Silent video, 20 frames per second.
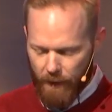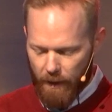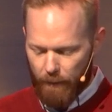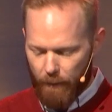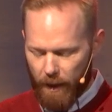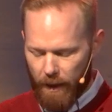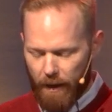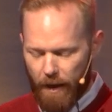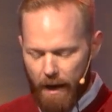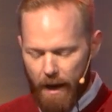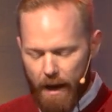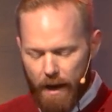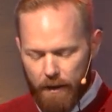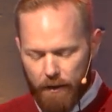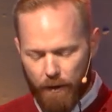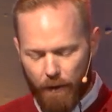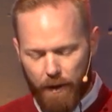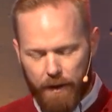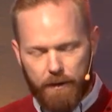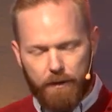Amen.
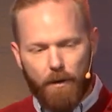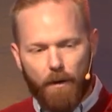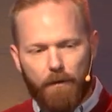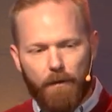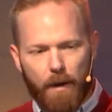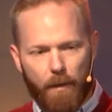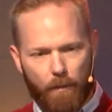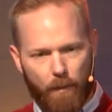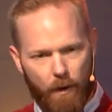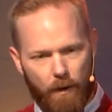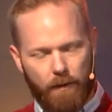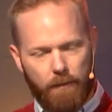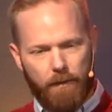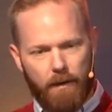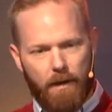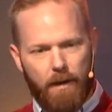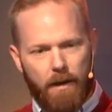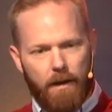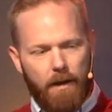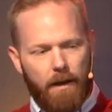So this November,
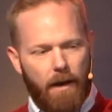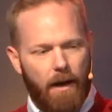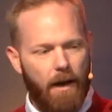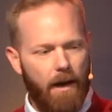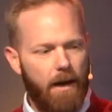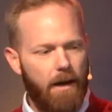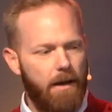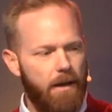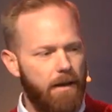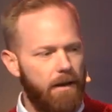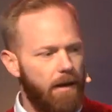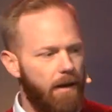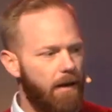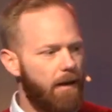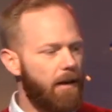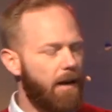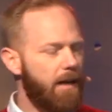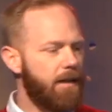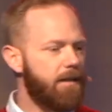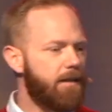
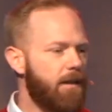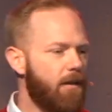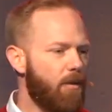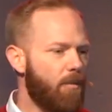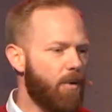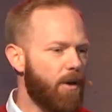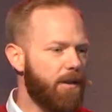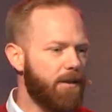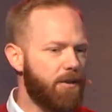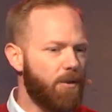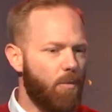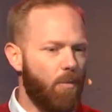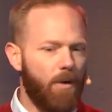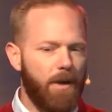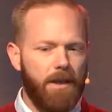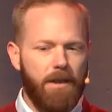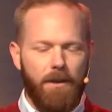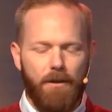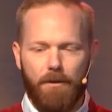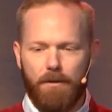I celebrated
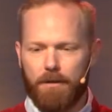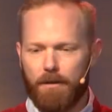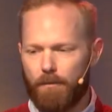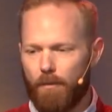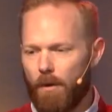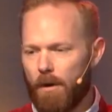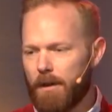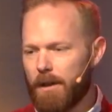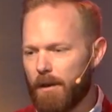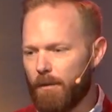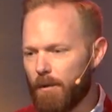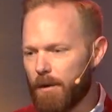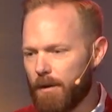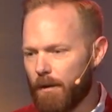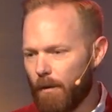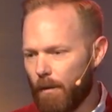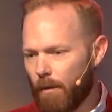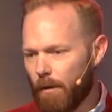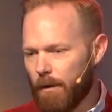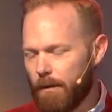20 years of walking with
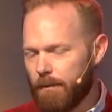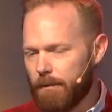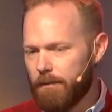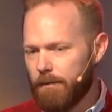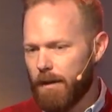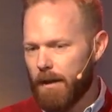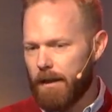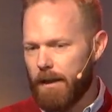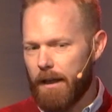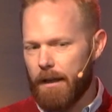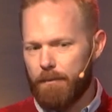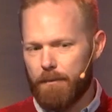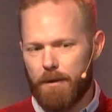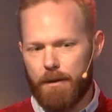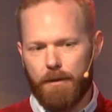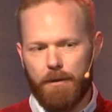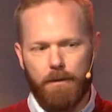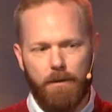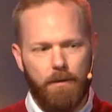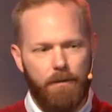the Lord. I came
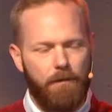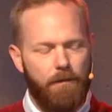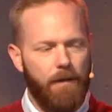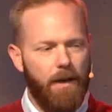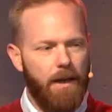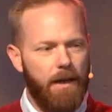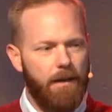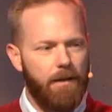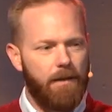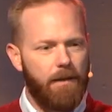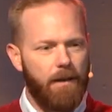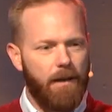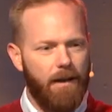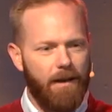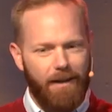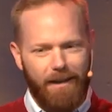to faith.